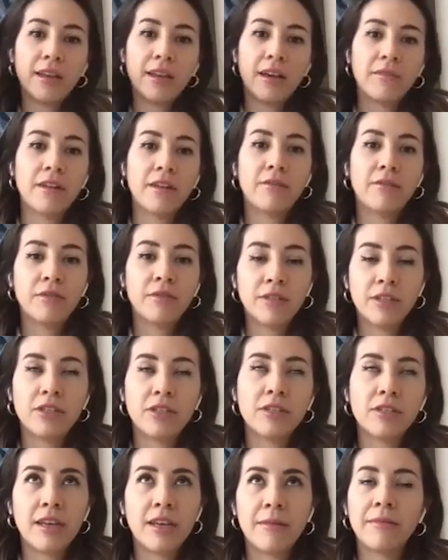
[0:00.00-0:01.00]
left. I wouldn't say
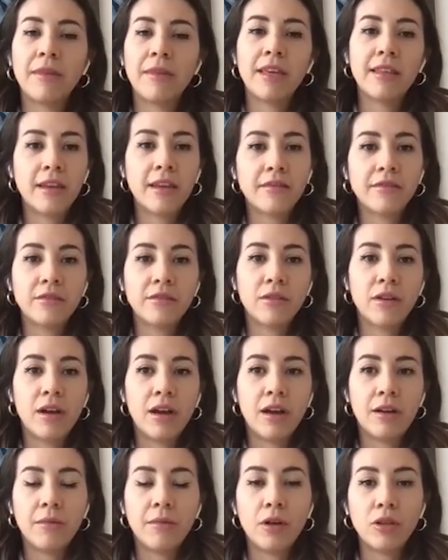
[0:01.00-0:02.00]
just him. They left
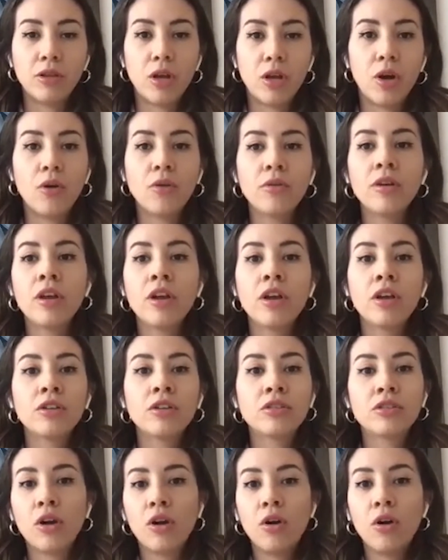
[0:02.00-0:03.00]
alone.
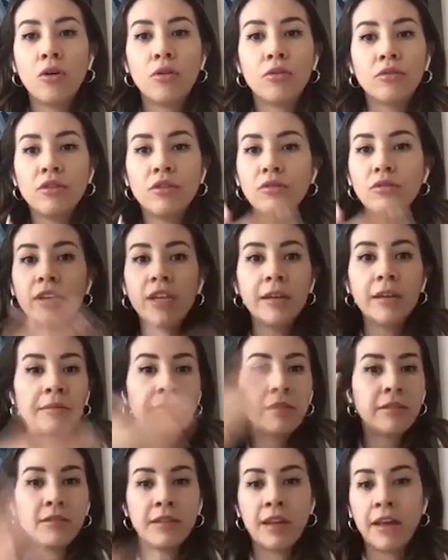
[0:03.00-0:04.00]
So you keep
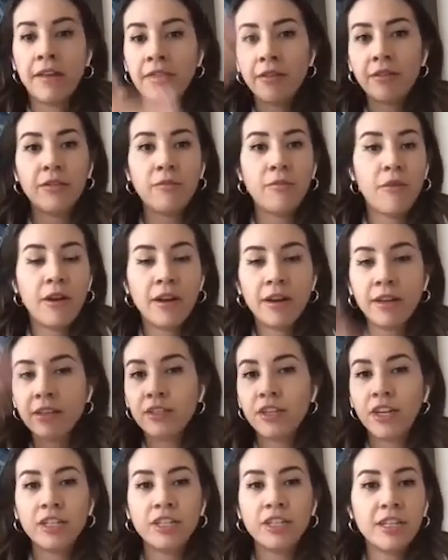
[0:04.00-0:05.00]
1031
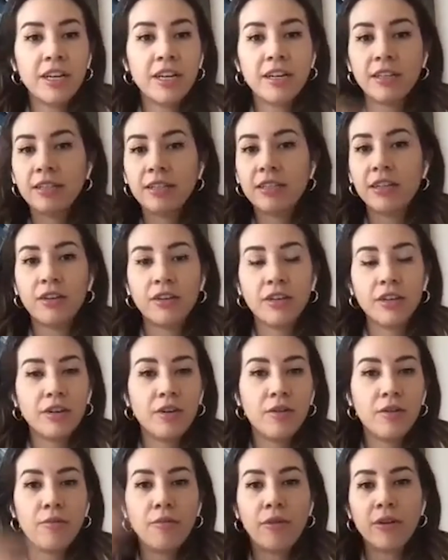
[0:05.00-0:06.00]
exchanging it until,
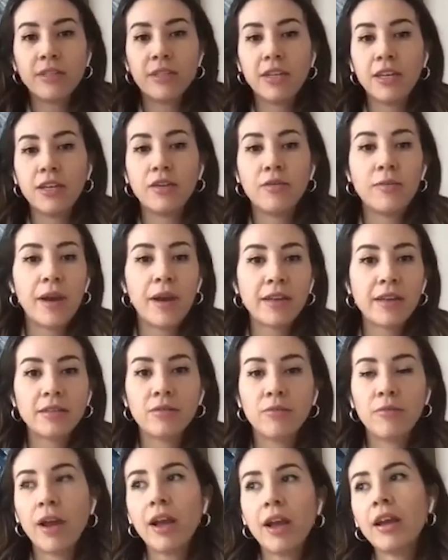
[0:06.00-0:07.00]
one day you pass
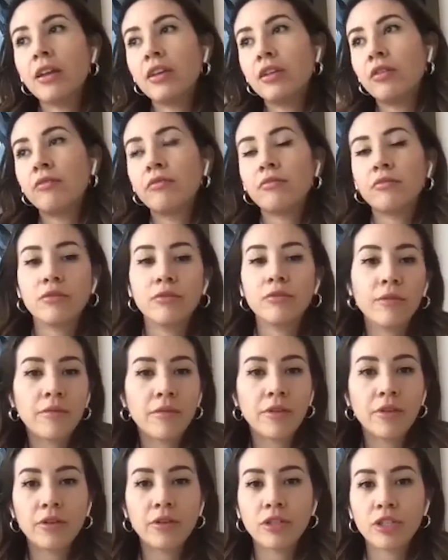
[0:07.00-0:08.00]
away and you do it
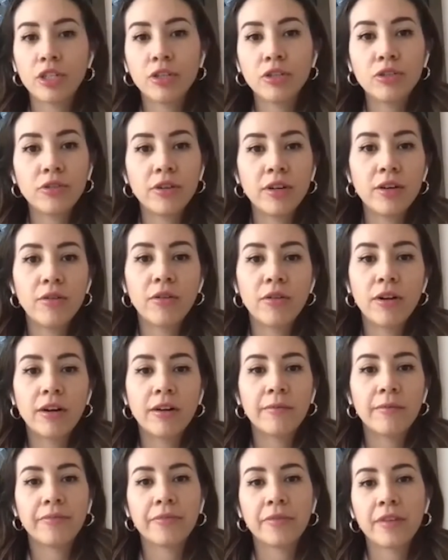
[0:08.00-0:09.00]
for your children,
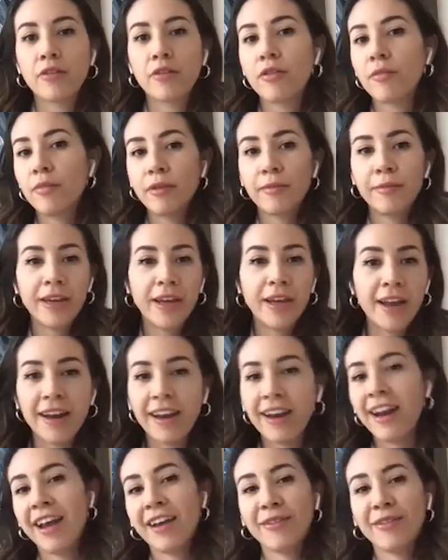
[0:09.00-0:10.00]
or you can put me on
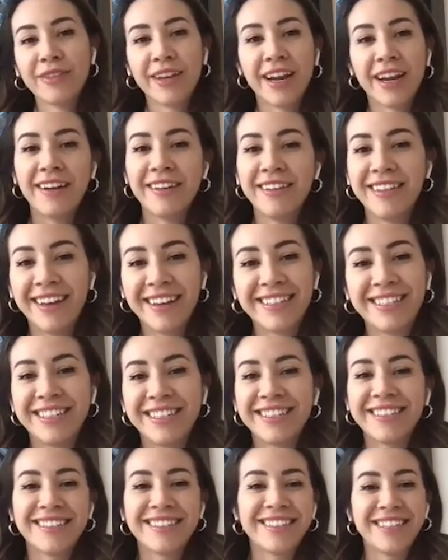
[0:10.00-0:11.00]
it. I don't care. Like,
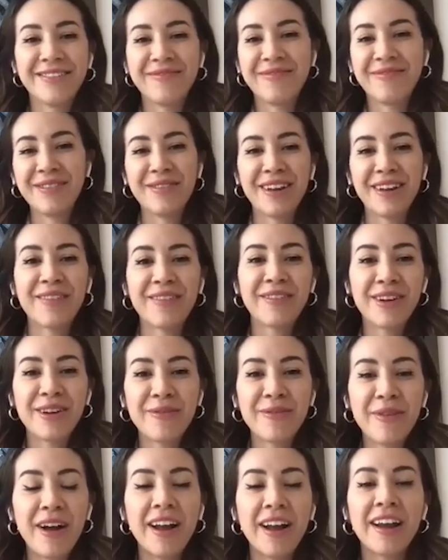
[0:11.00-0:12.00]
just leave me whatever
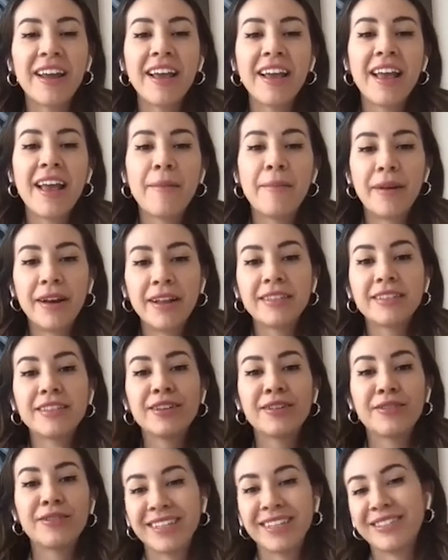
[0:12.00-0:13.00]
you want. But it's
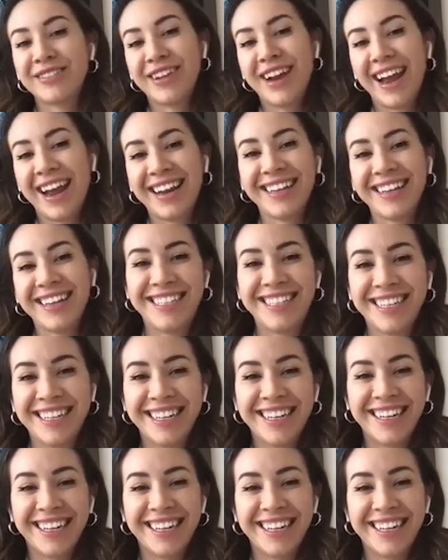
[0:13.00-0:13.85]
a great strategy.